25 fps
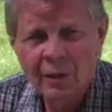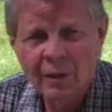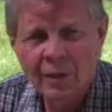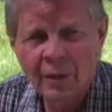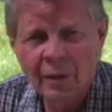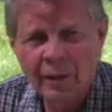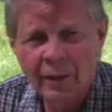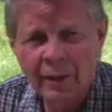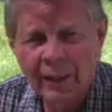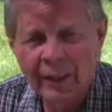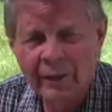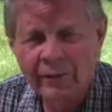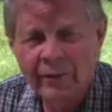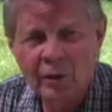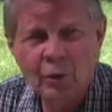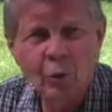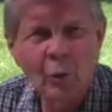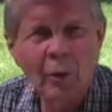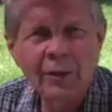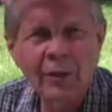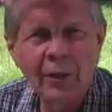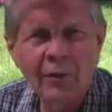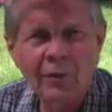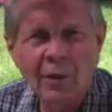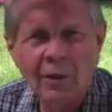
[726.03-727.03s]
and the
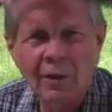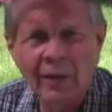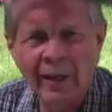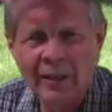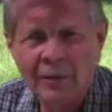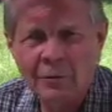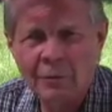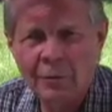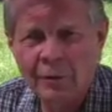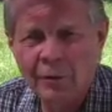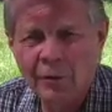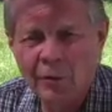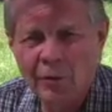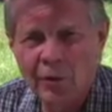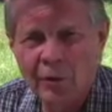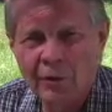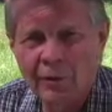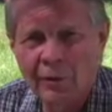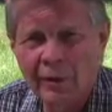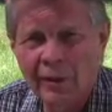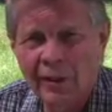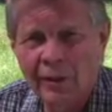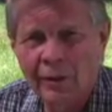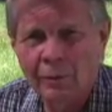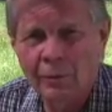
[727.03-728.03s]
20th class
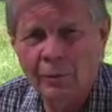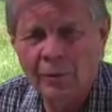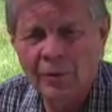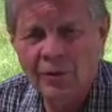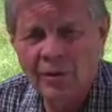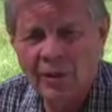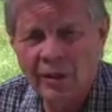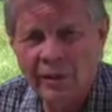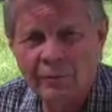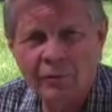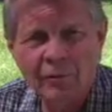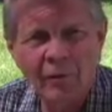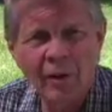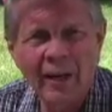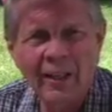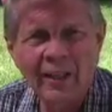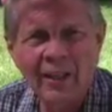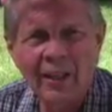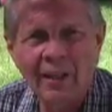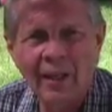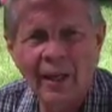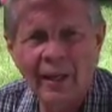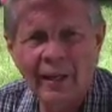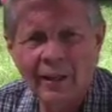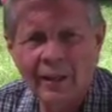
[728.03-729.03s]
reunion, and it was on
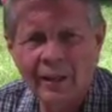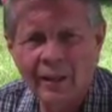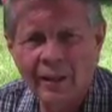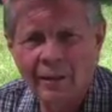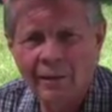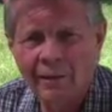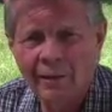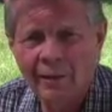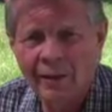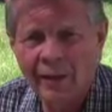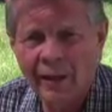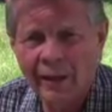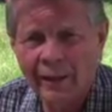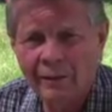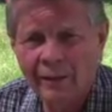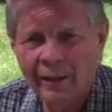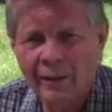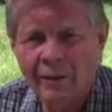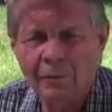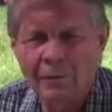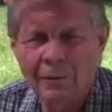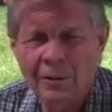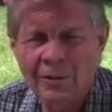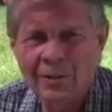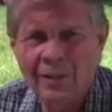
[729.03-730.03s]
Friday night, and I
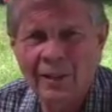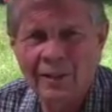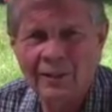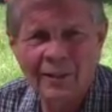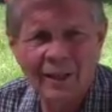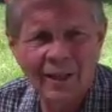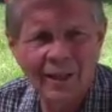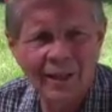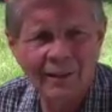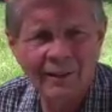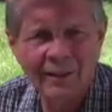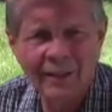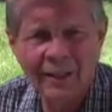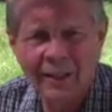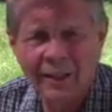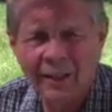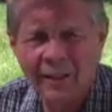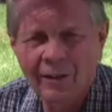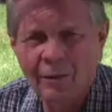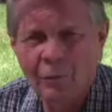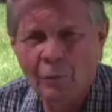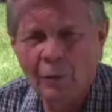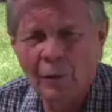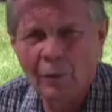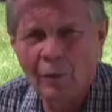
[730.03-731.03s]
think it was at the Holiday
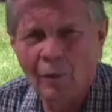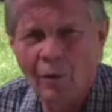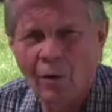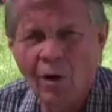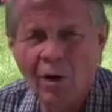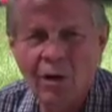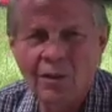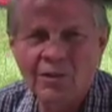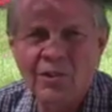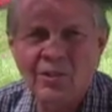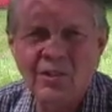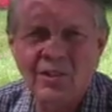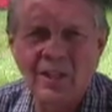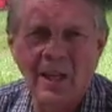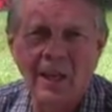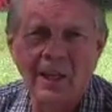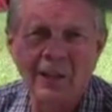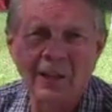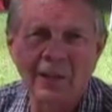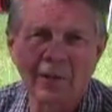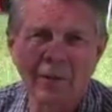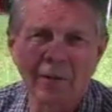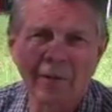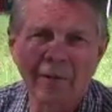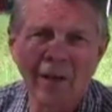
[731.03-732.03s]
Inn, and we were all
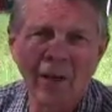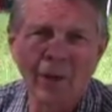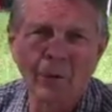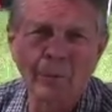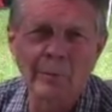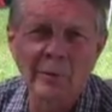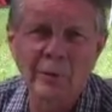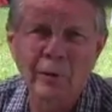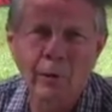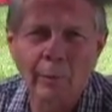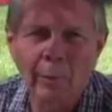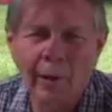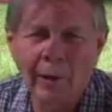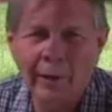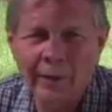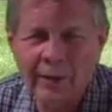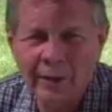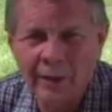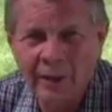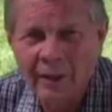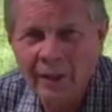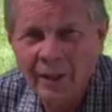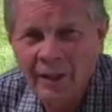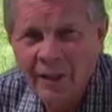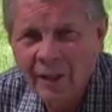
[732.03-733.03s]
standing around Bill
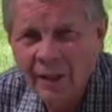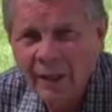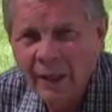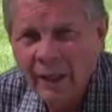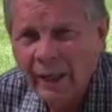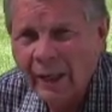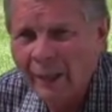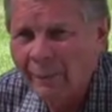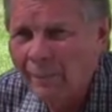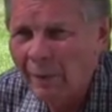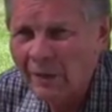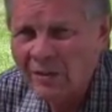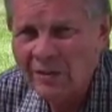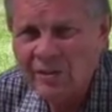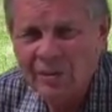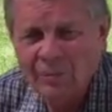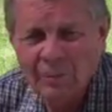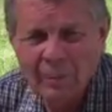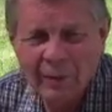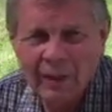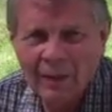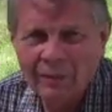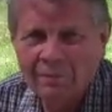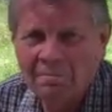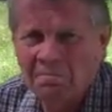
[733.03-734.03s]
Barney. I must
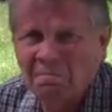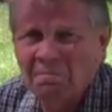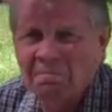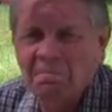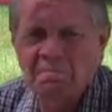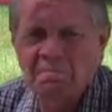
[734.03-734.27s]
have been